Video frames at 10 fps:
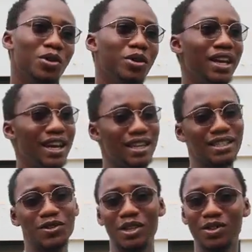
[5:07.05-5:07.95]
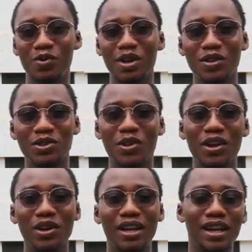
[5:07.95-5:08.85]
Oh yeah, this was what was
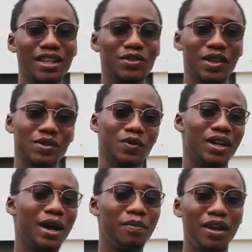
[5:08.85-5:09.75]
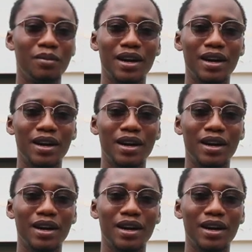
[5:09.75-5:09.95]
going on, and this was what happened.